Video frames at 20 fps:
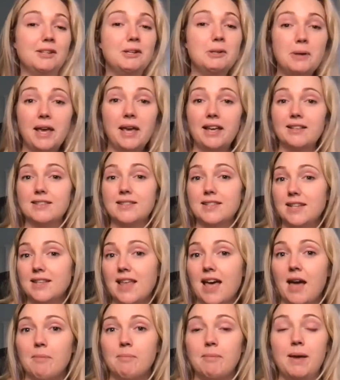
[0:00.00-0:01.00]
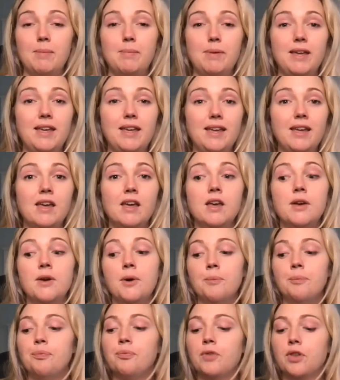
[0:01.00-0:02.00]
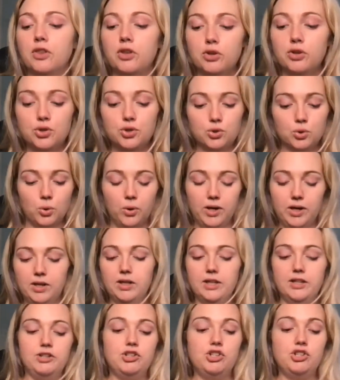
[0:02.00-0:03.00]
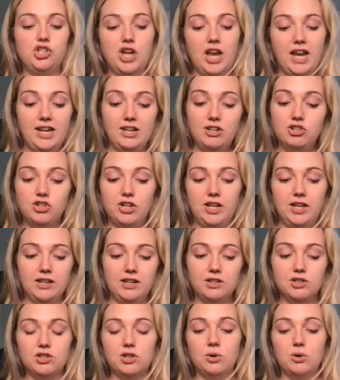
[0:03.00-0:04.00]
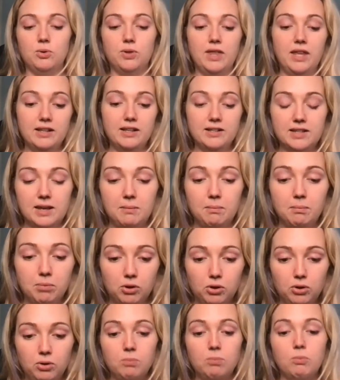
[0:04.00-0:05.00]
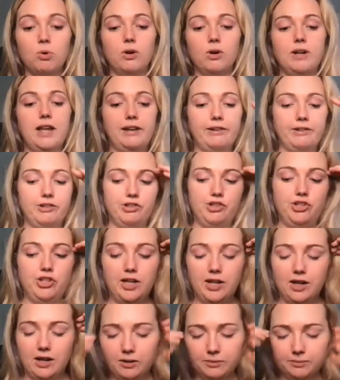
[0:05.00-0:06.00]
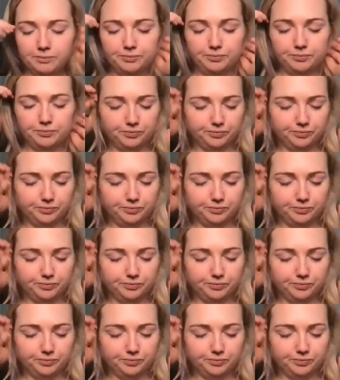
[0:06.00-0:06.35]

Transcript: You can't see that. Maybe the soil is changing so things can bloom more next year.